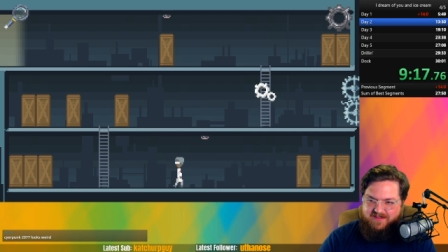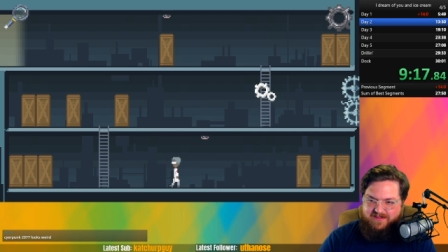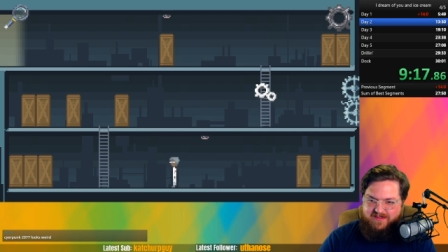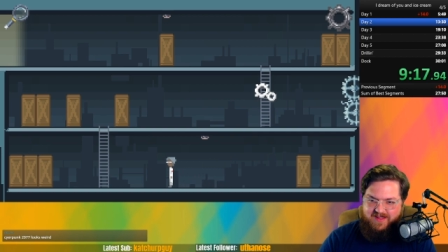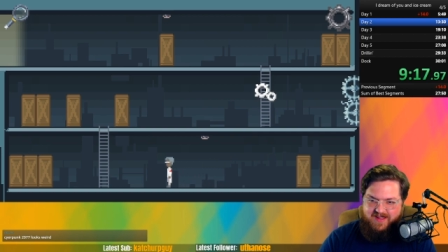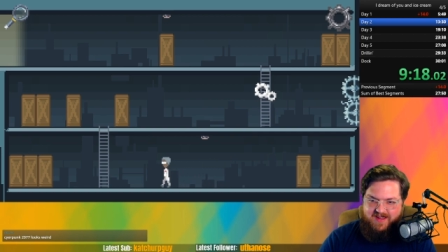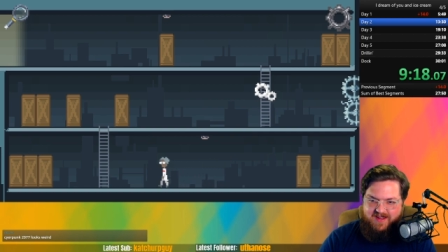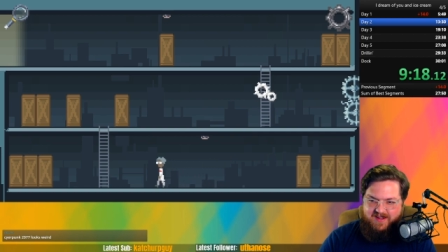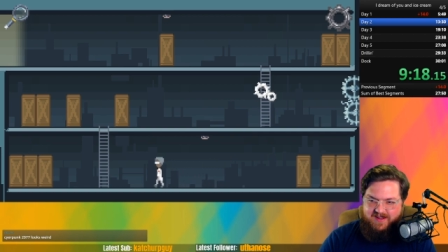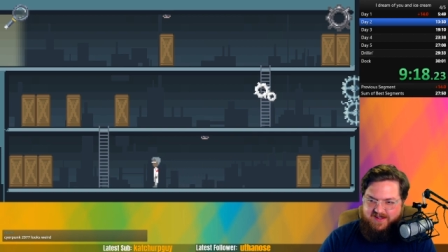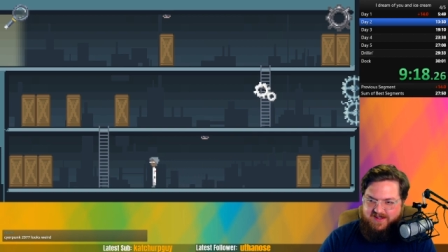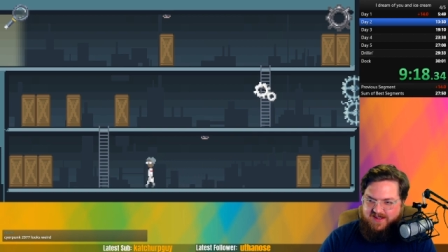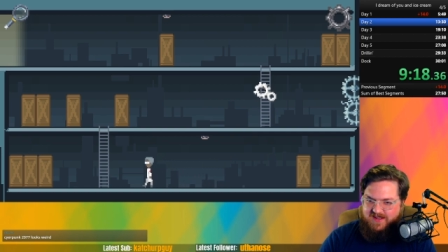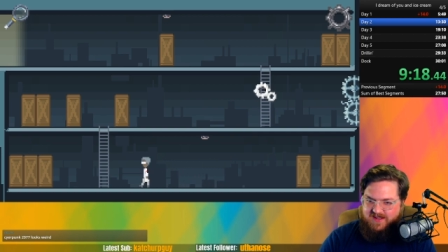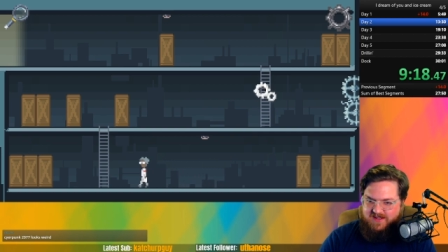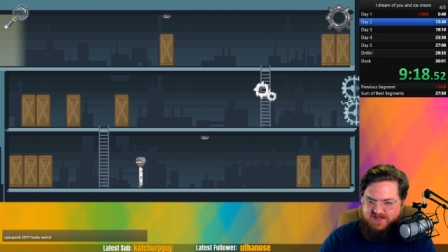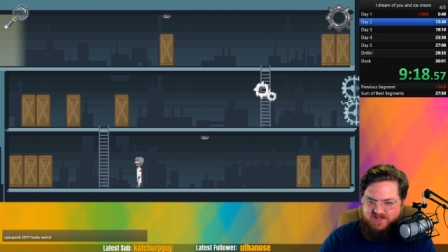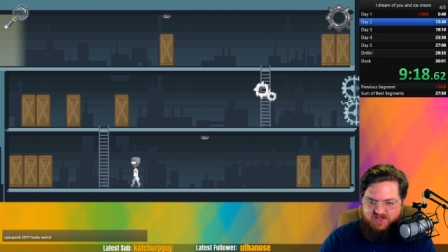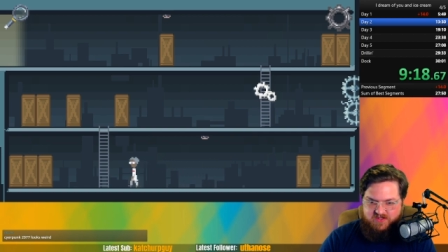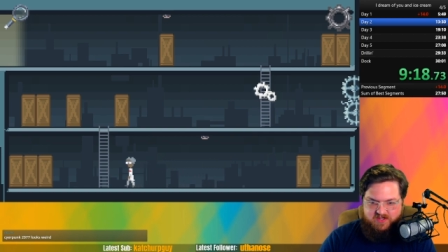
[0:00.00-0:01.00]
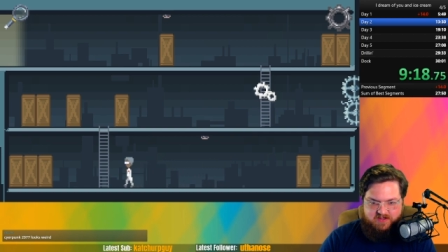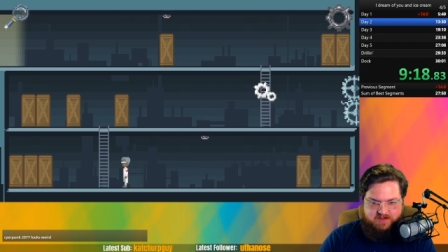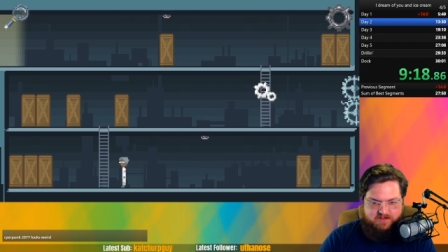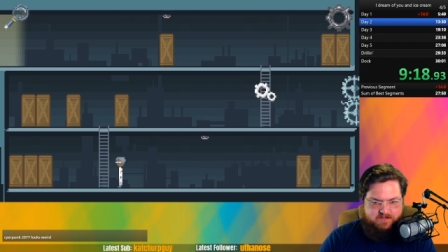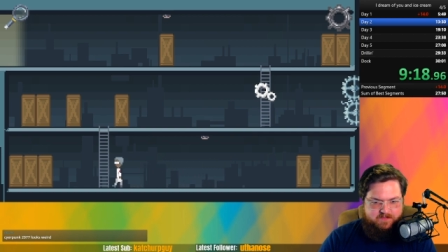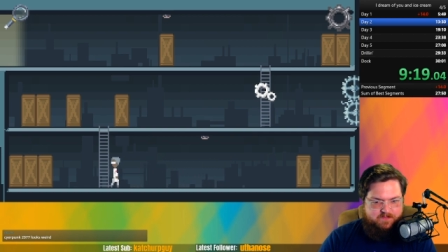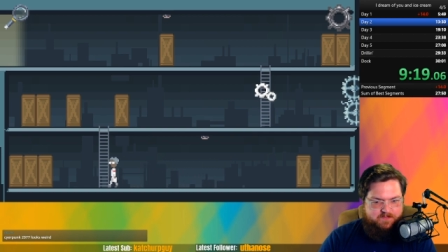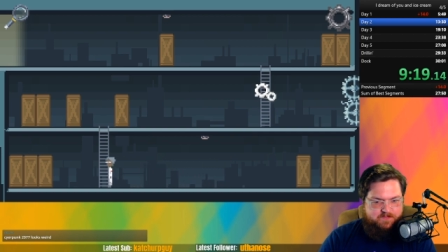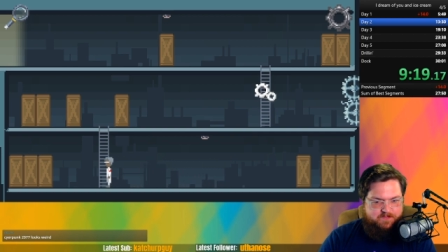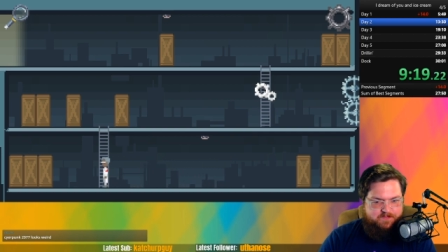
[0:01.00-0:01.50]
that it does.
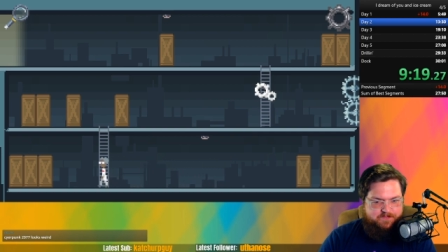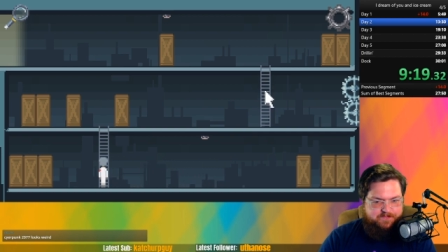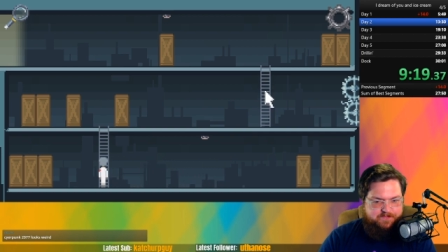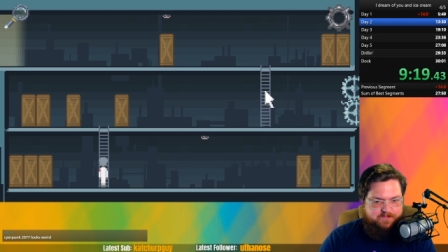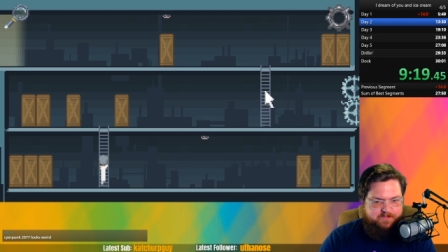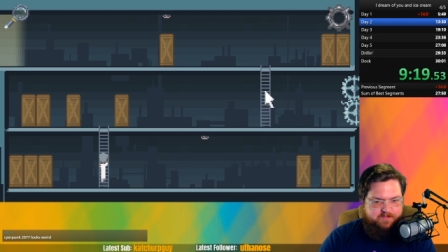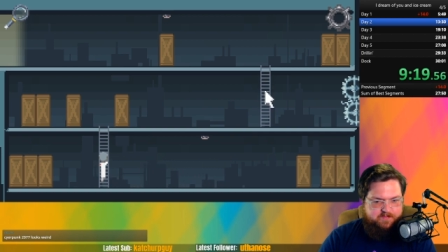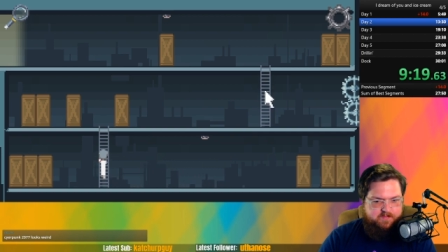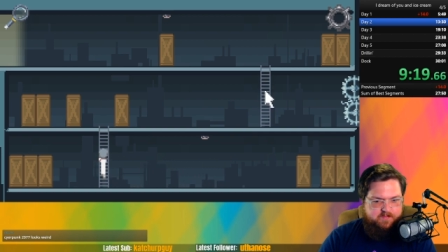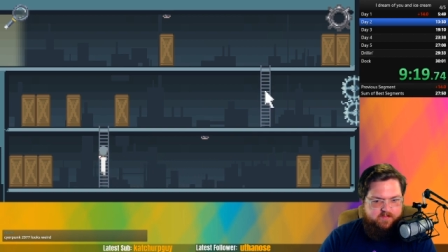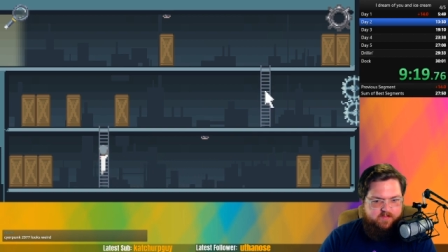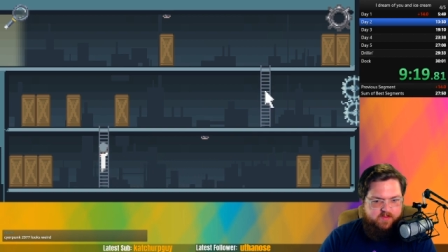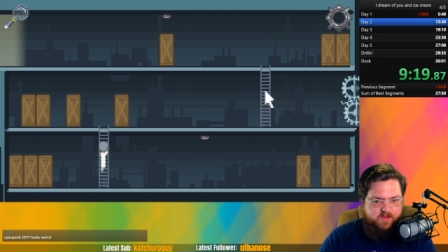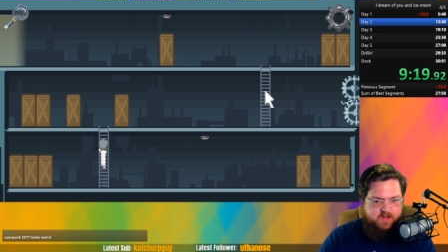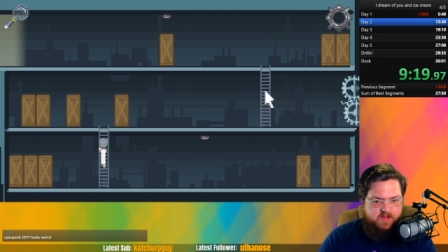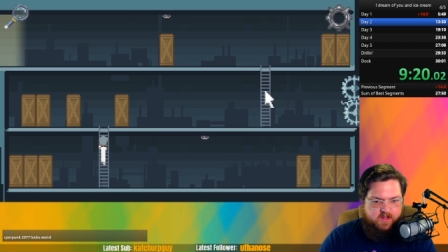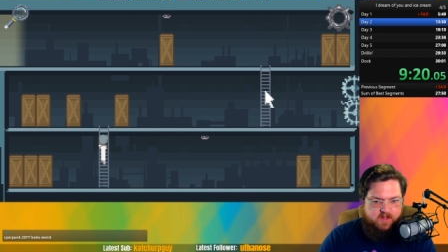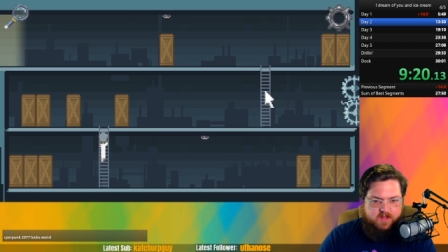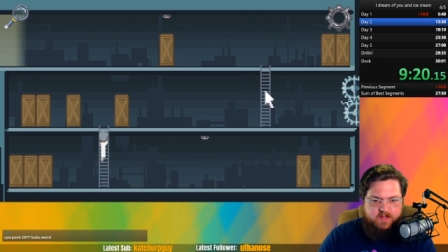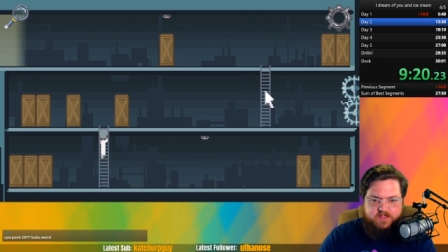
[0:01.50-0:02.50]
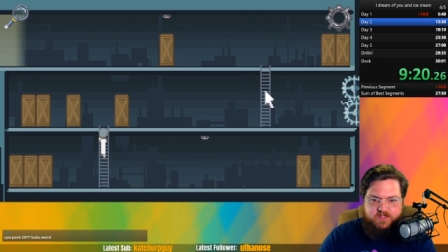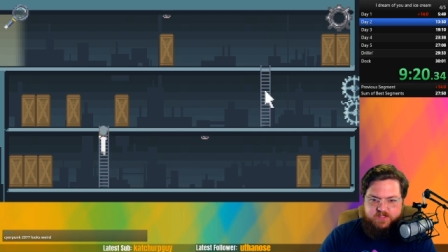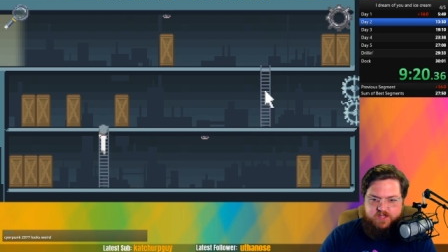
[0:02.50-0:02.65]
So